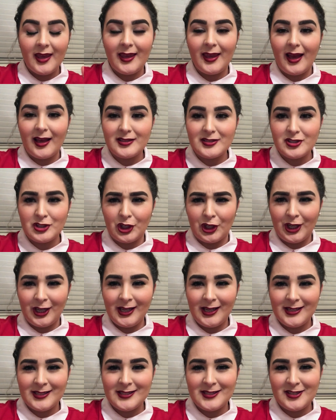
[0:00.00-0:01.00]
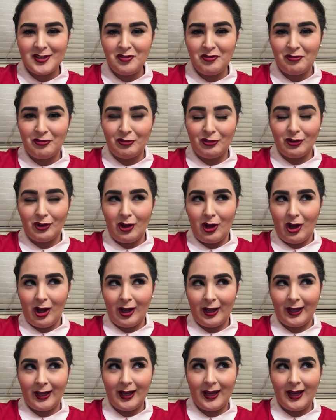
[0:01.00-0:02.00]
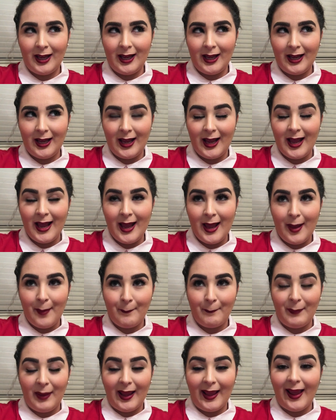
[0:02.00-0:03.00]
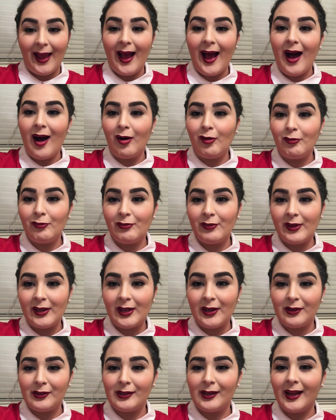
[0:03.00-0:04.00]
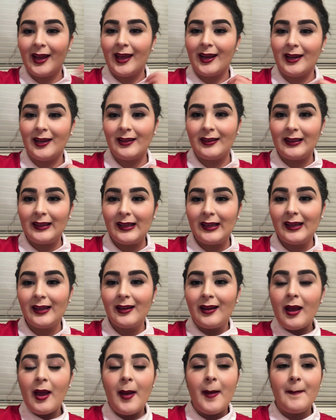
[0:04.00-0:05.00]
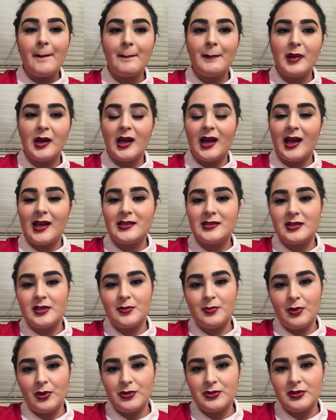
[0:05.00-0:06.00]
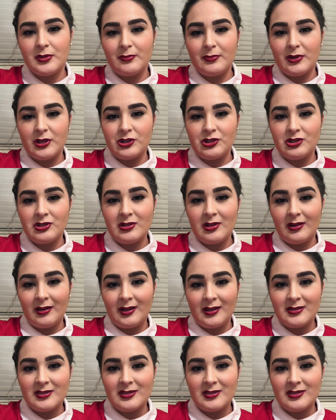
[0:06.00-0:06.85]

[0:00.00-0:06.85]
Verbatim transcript: Yeah, sorry I didn't vlog my outfit or anything, but I did post some pictures on